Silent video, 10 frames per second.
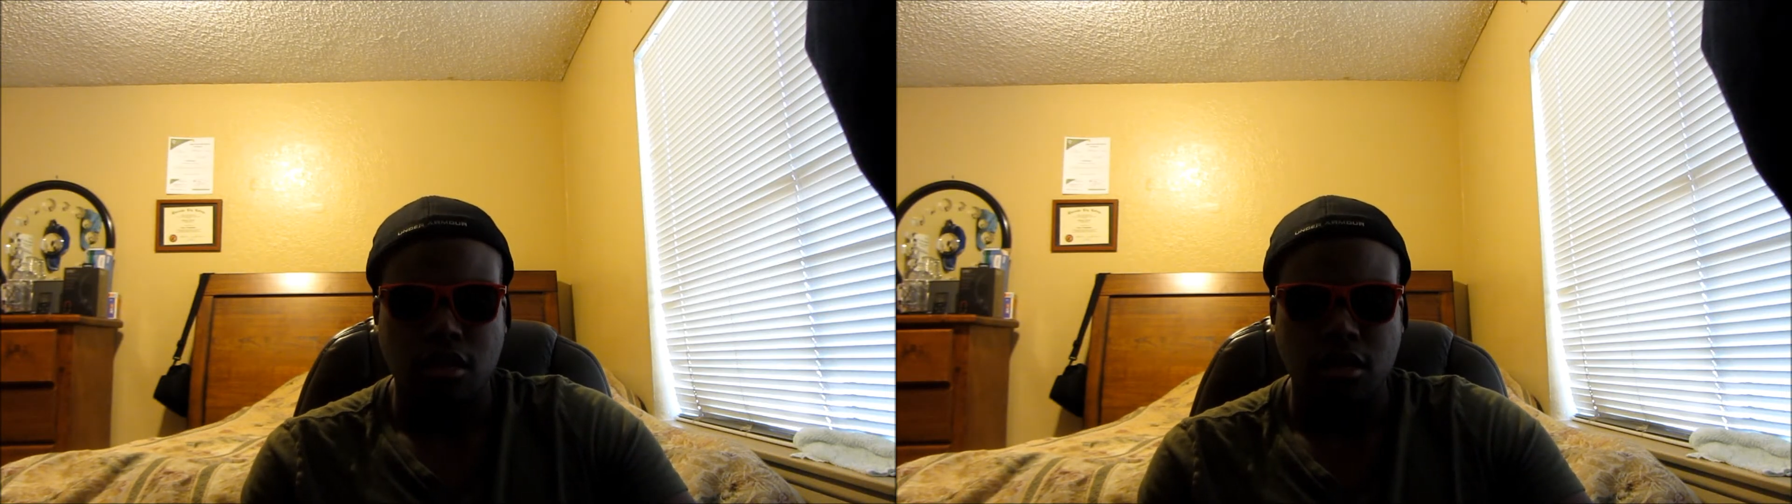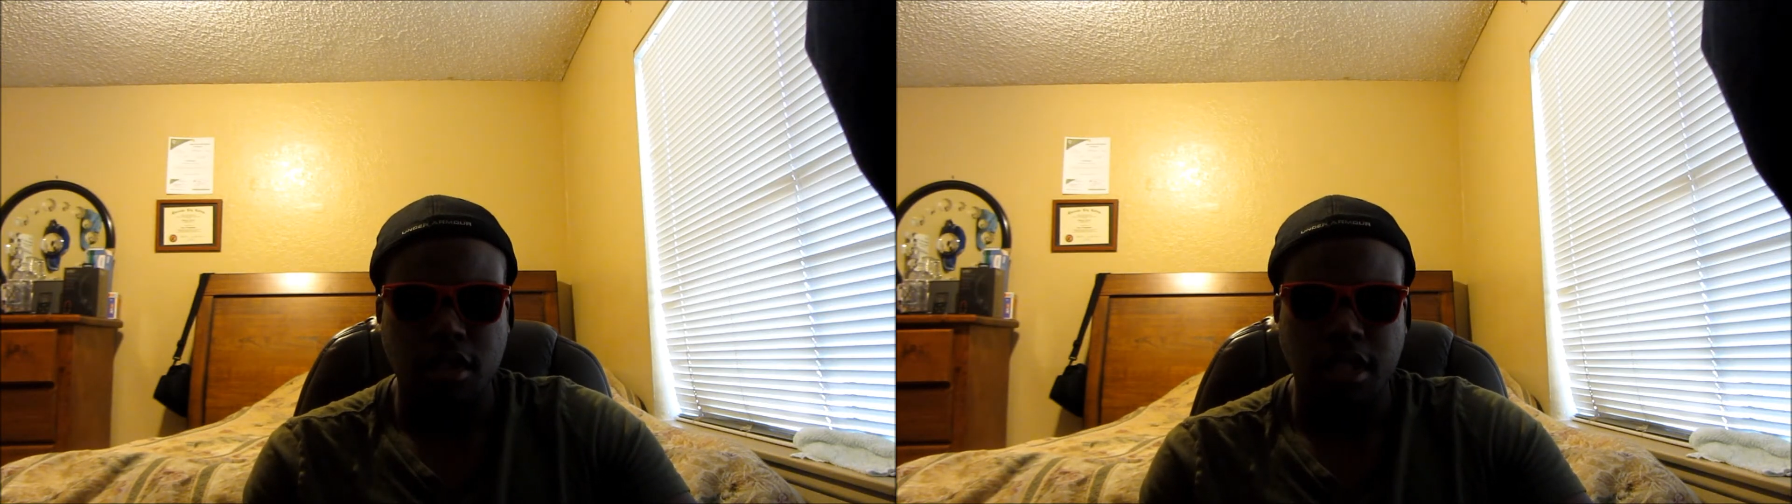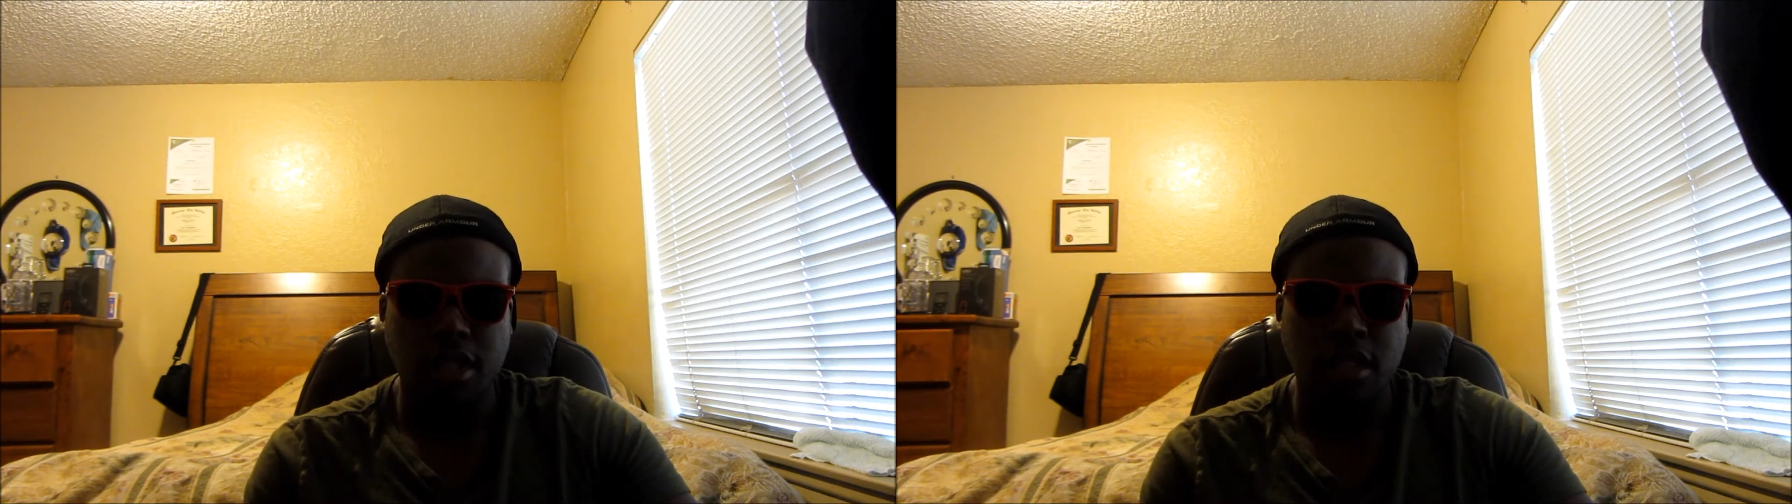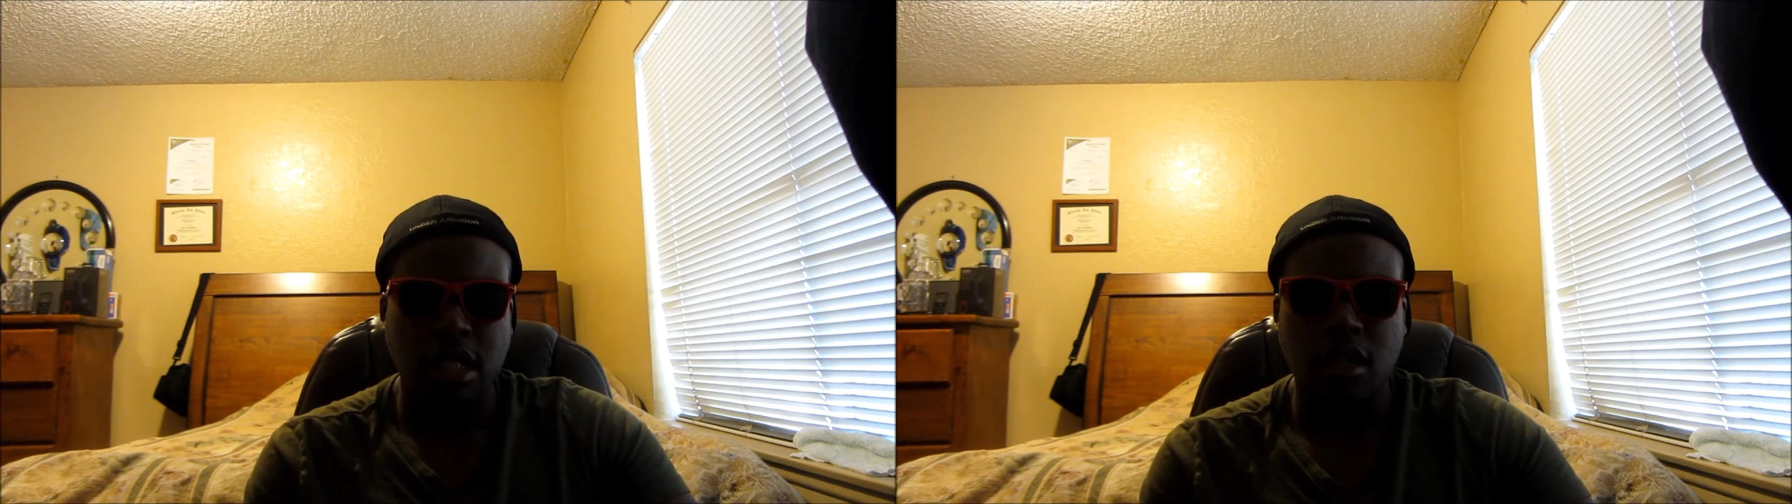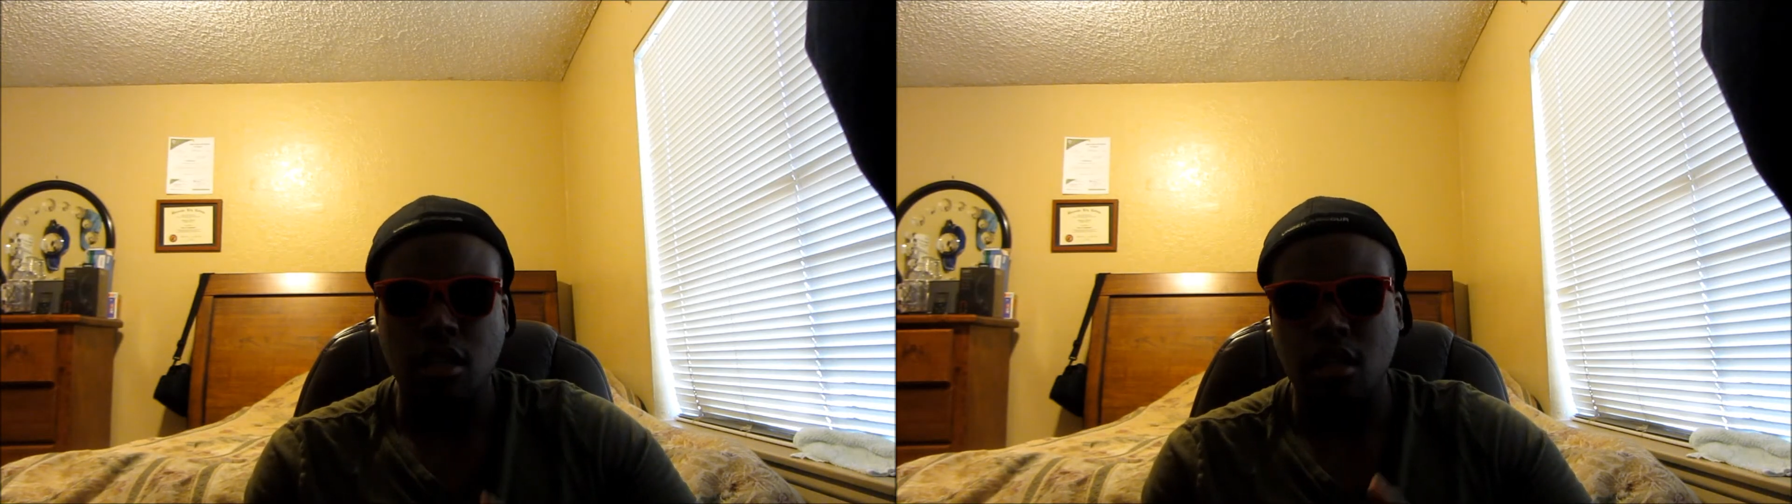Decision.
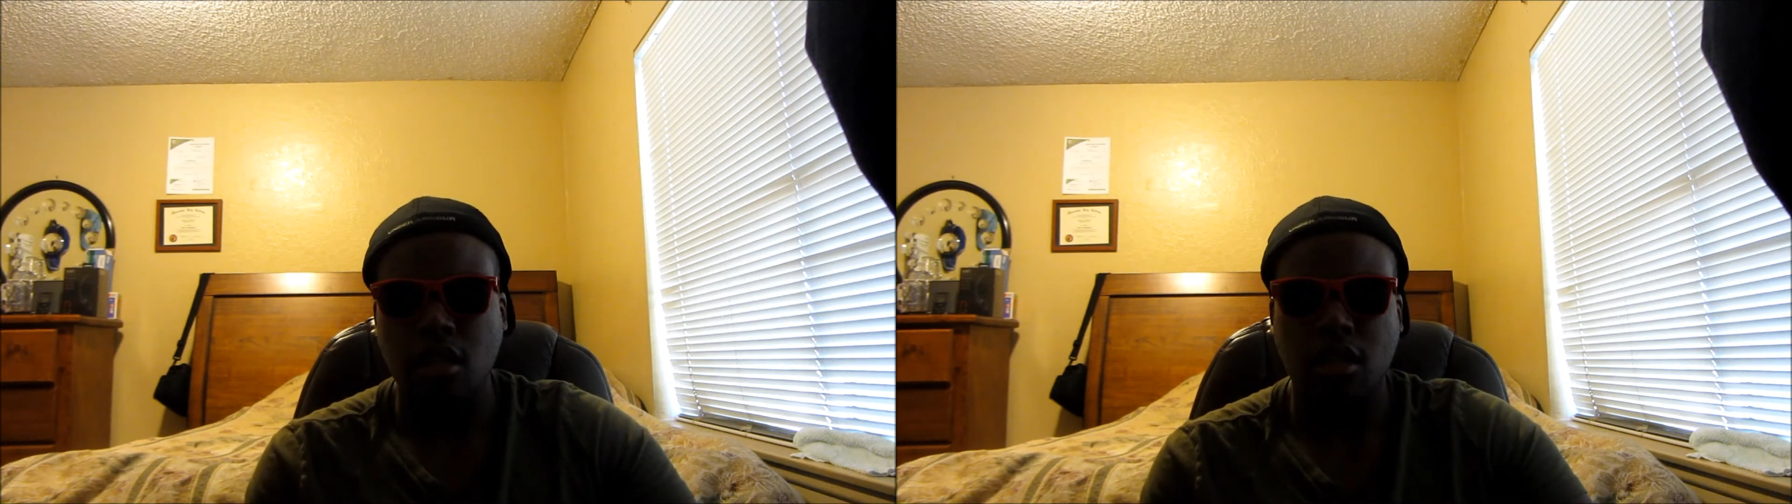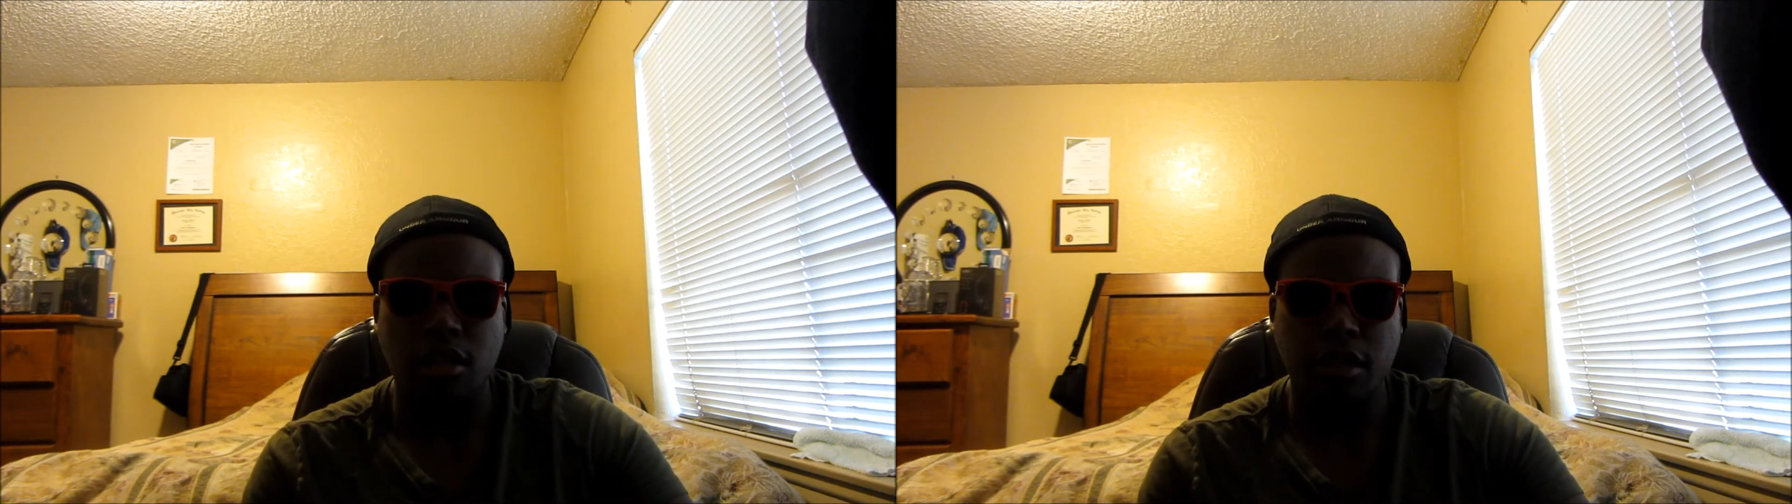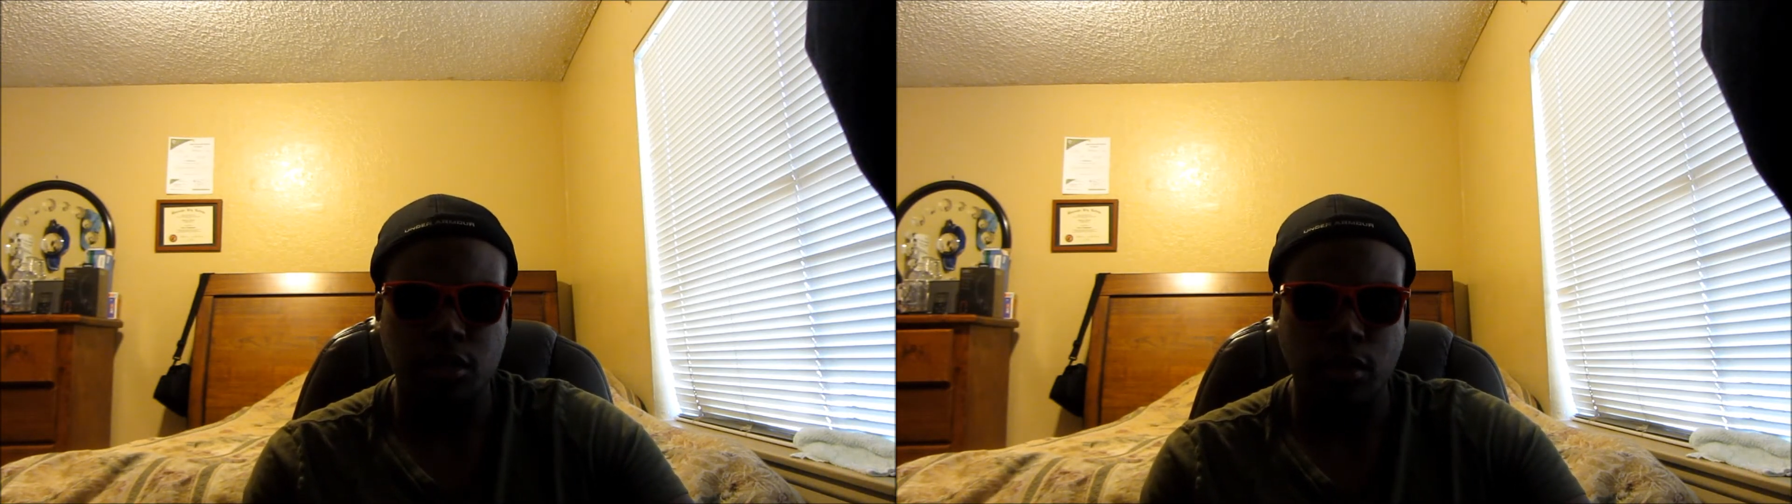Chris